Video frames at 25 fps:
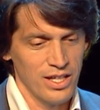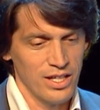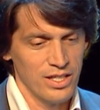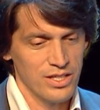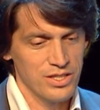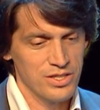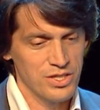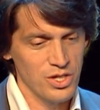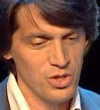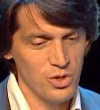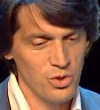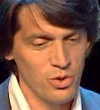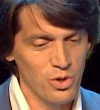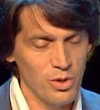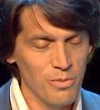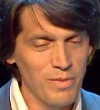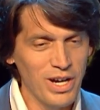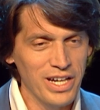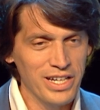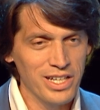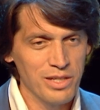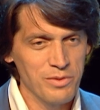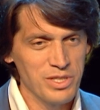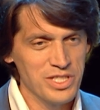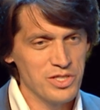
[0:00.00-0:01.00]
So
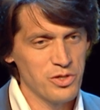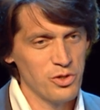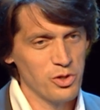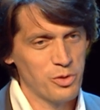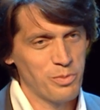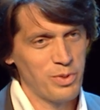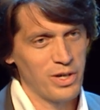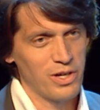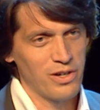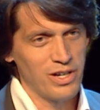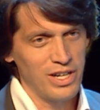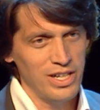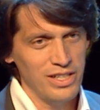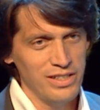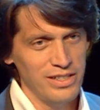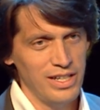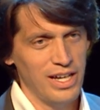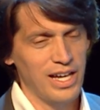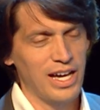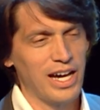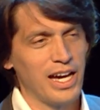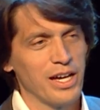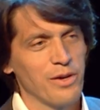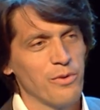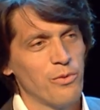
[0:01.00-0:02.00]
my name is Luc Perard.
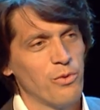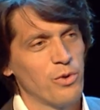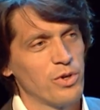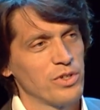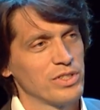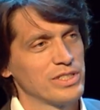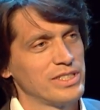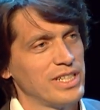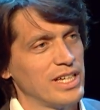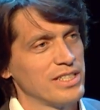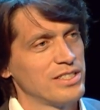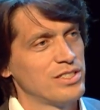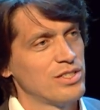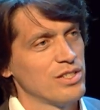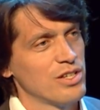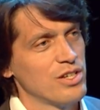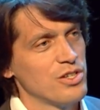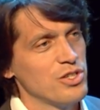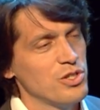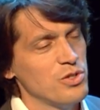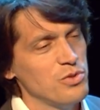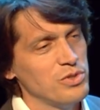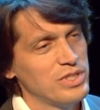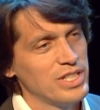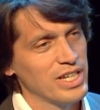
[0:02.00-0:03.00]
I worked at
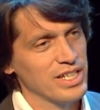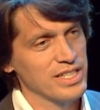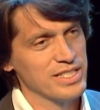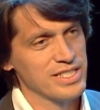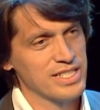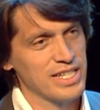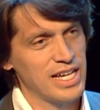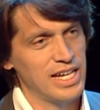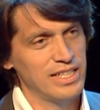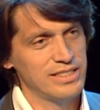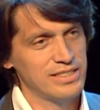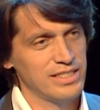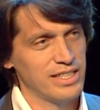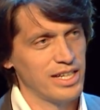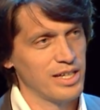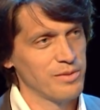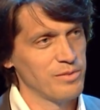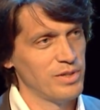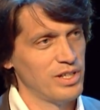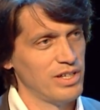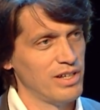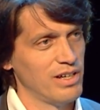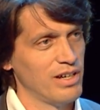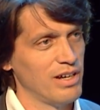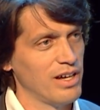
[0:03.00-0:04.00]
Eutelsat and
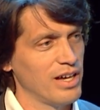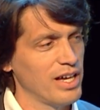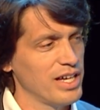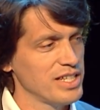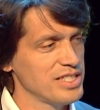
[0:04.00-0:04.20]
I'm the